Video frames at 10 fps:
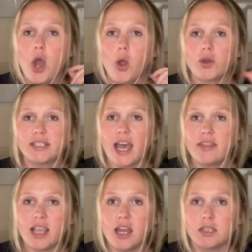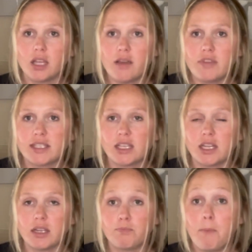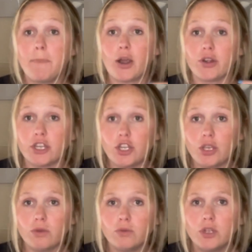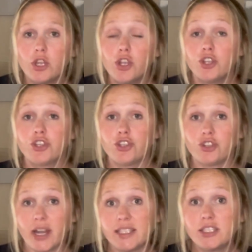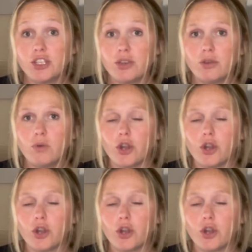Or is that the kind of love that's going to burden you, stress you?